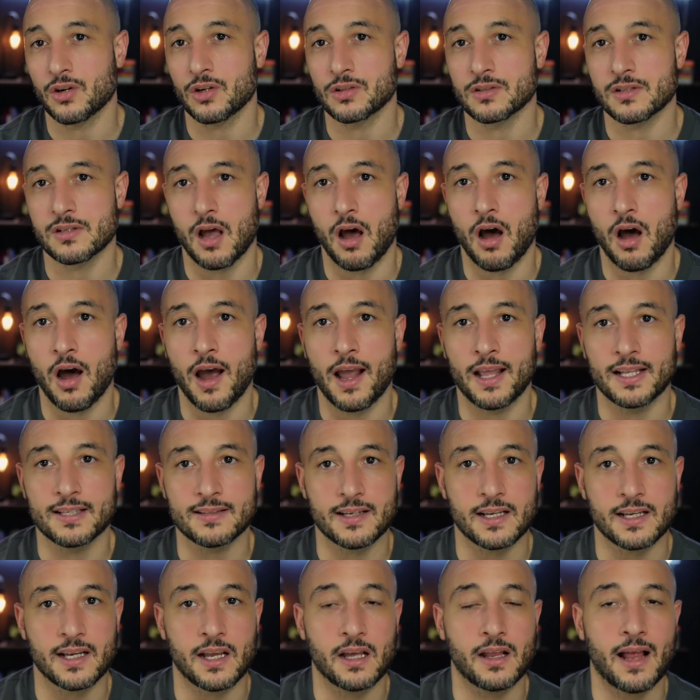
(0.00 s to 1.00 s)
that I
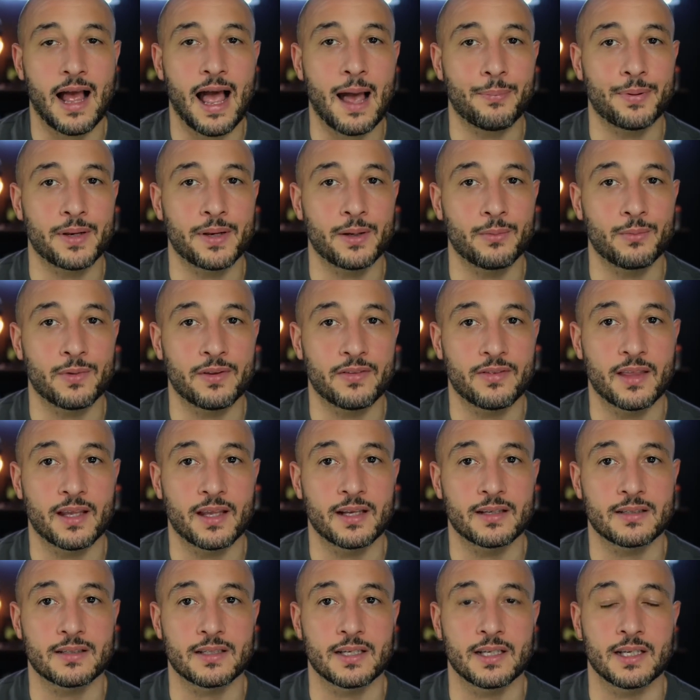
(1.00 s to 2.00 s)
see happening with
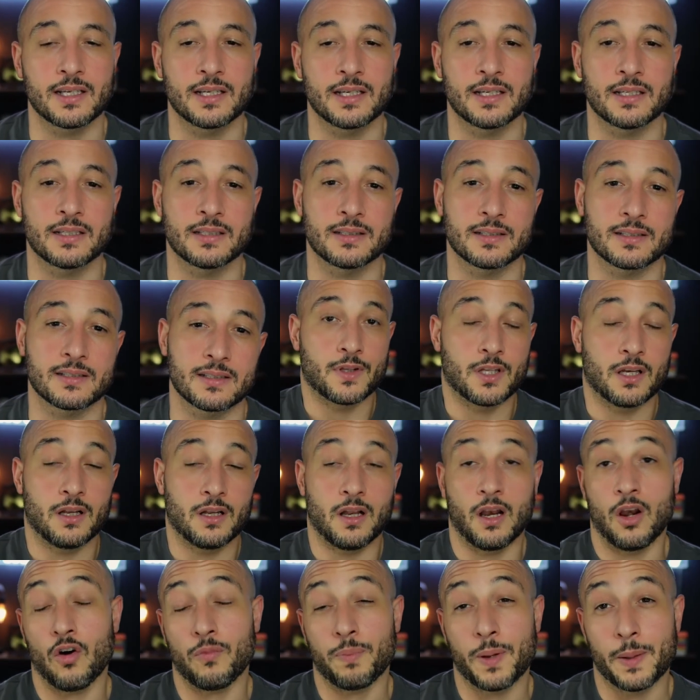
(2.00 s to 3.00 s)
this is a
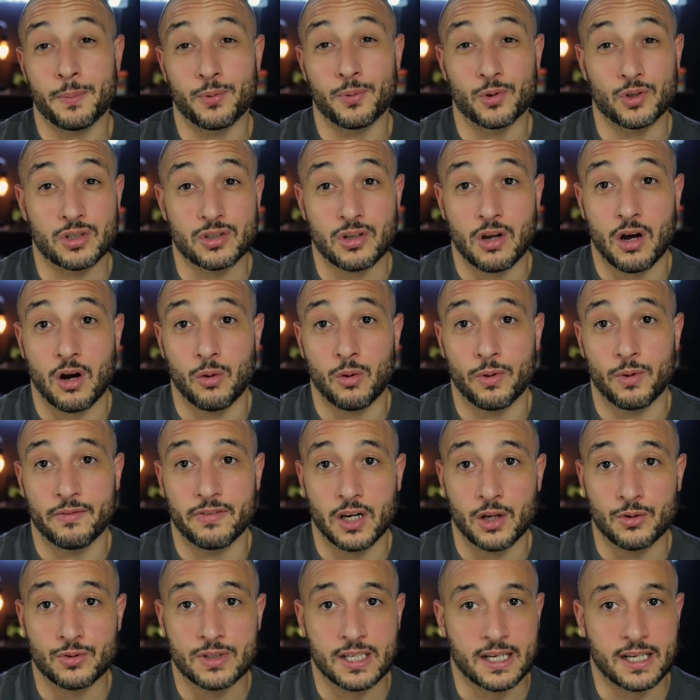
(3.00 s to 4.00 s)
lot of people start with a
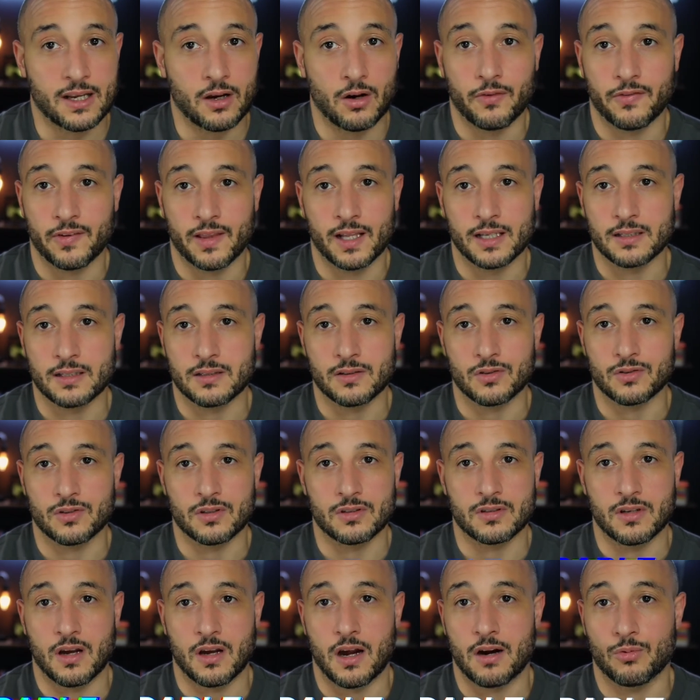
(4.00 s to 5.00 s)
low ticket offer that's not
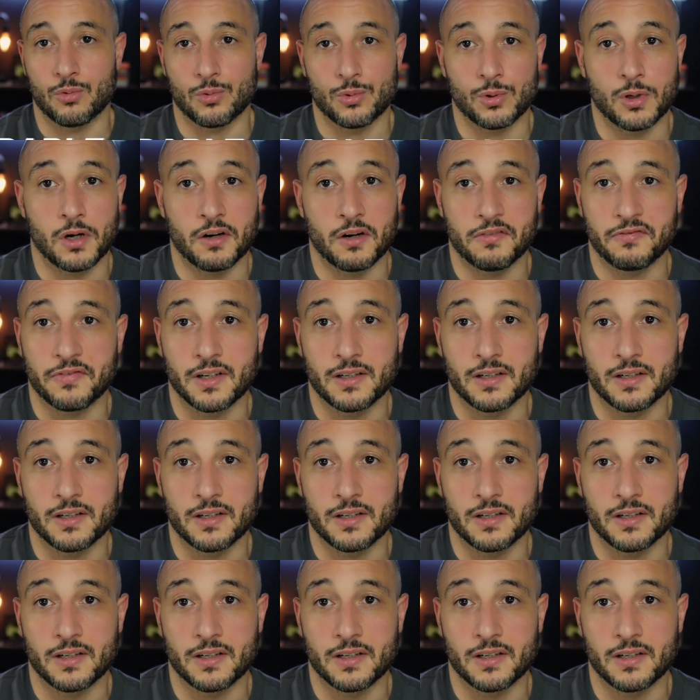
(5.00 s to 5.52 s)
desirable offer.